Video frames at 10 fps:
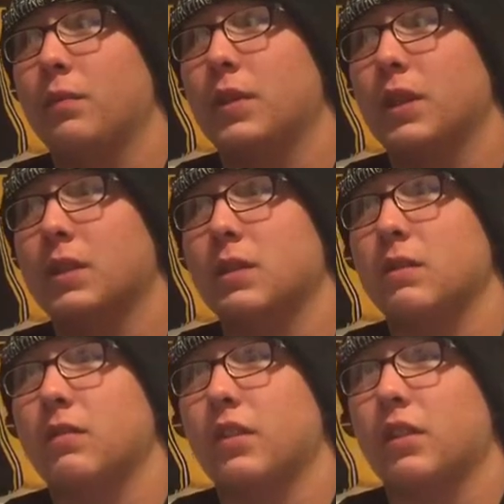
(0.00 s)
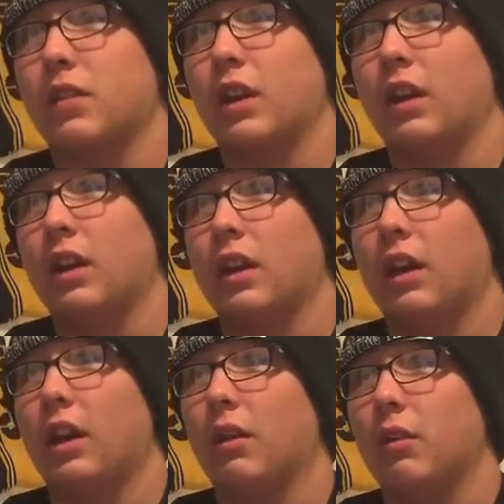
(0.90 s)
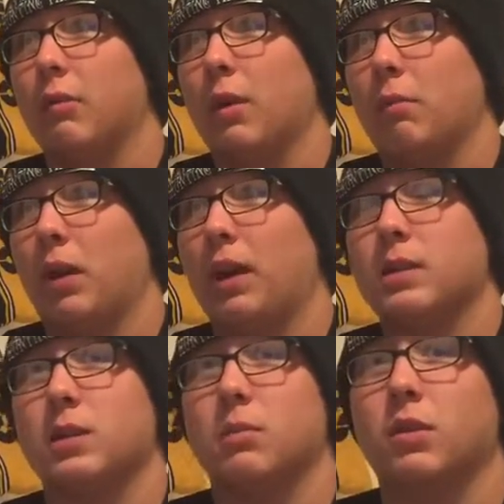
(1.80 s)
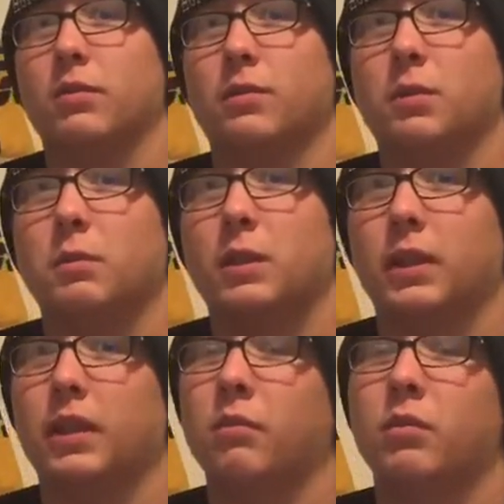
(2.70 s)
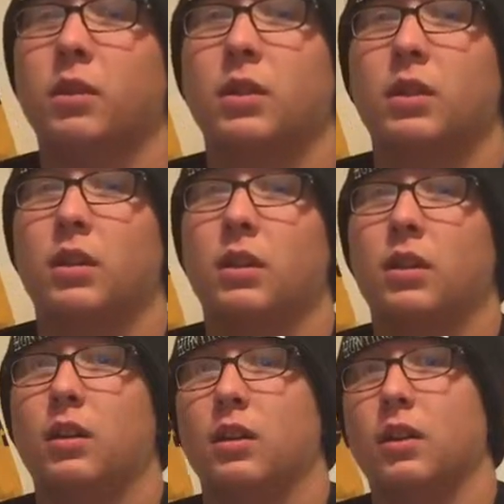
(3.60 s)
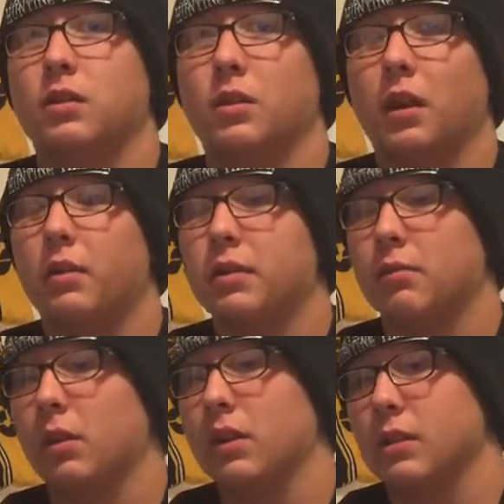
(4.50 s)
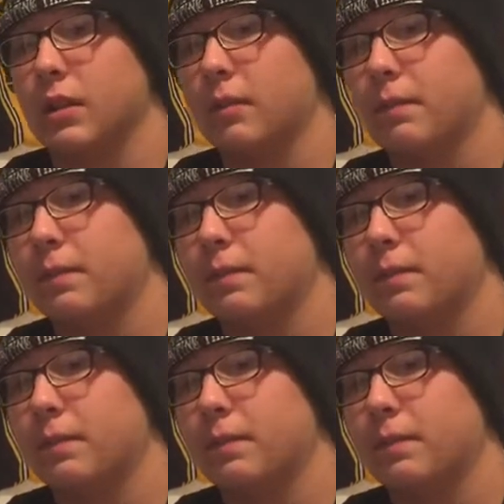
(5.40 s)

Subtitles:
In 5th grade, I ripped my pants in the middle of a football game. So that was amazing.